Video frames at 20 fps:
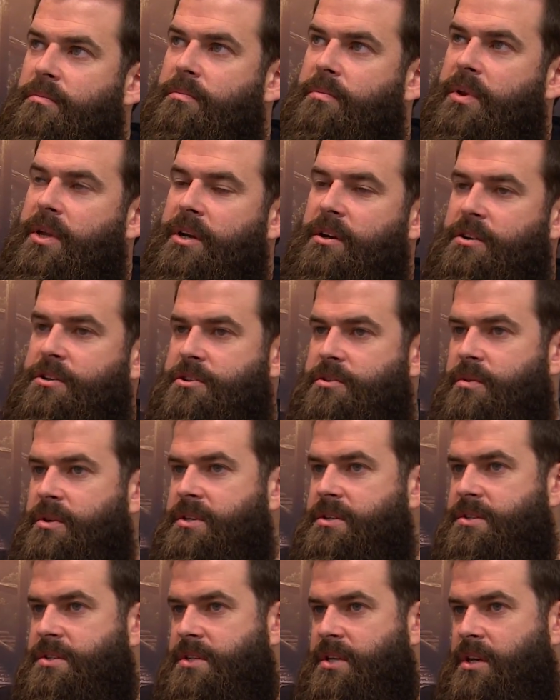player
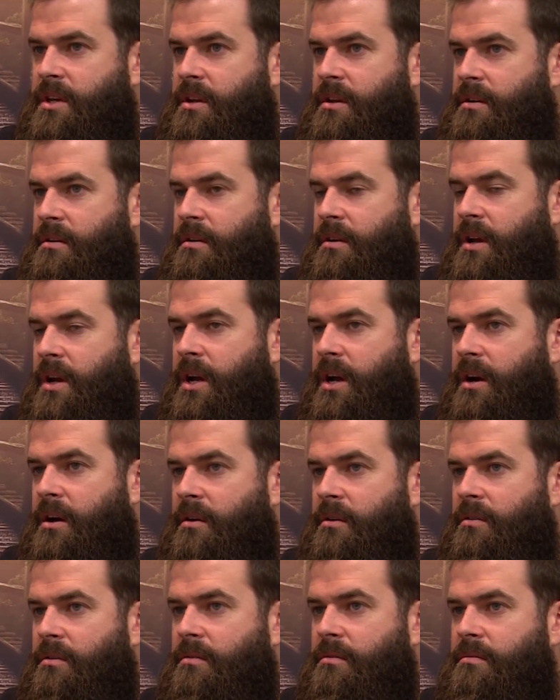choice in
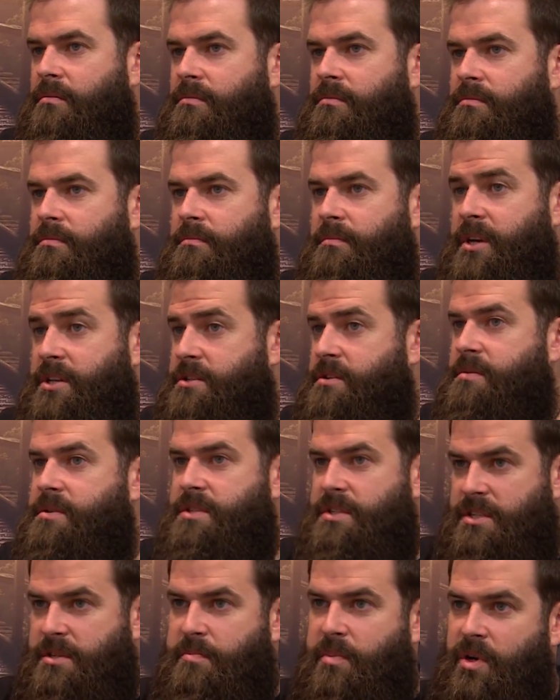how Metro
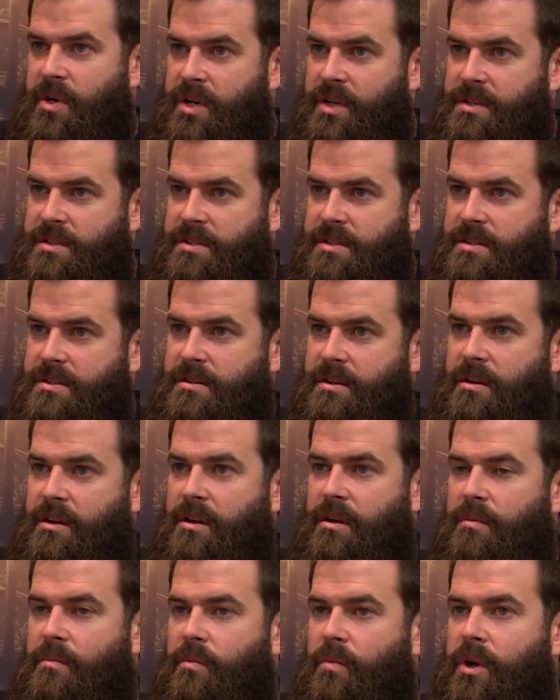is experienced.
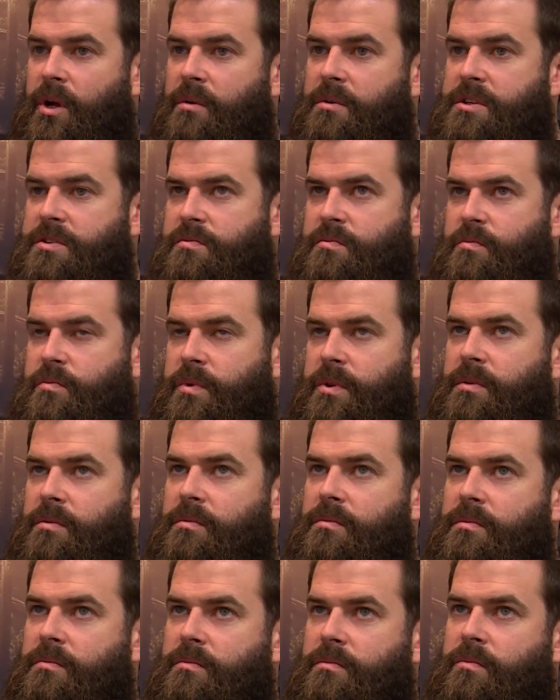
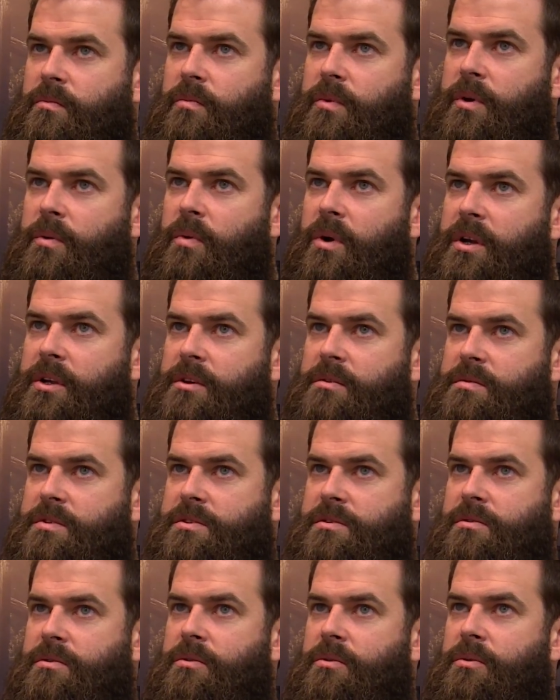We want you
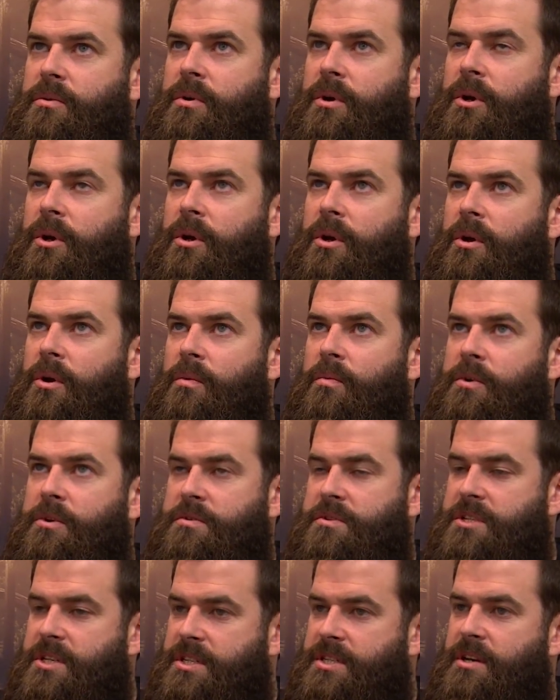to, when
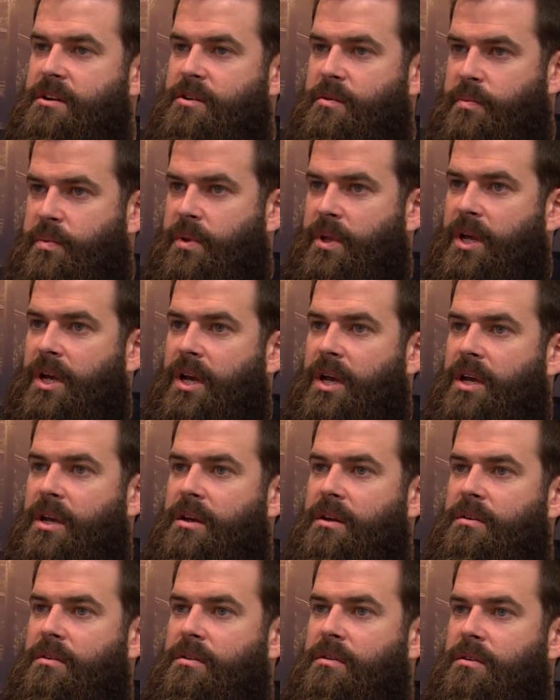you sit down to
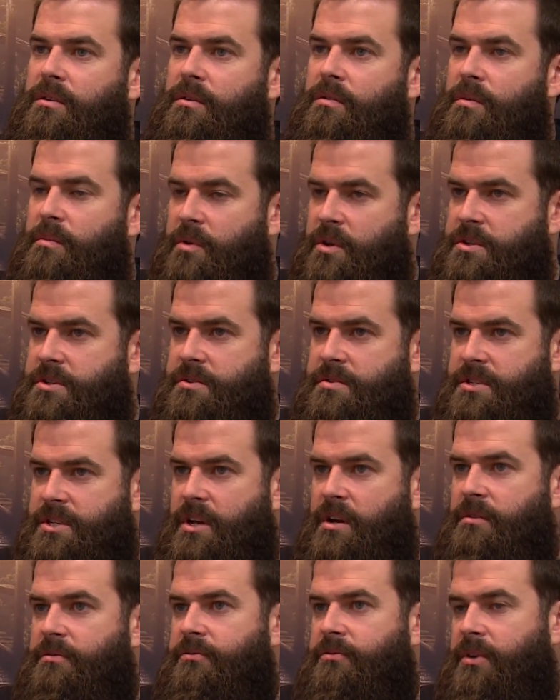play, you immerse
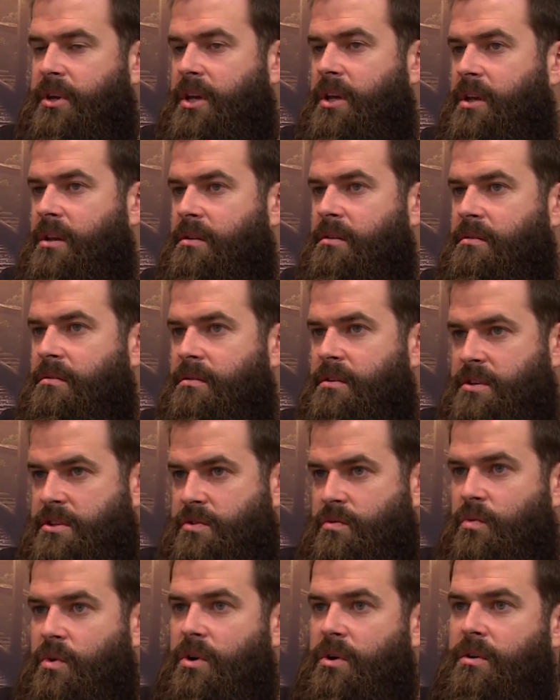yourself in
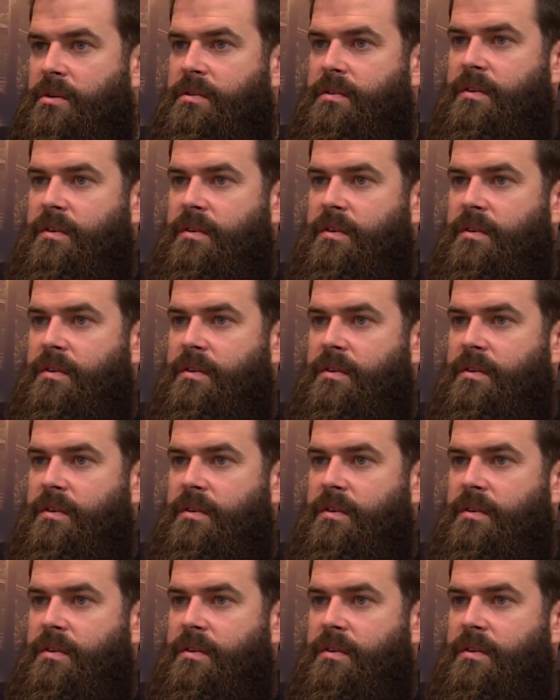this world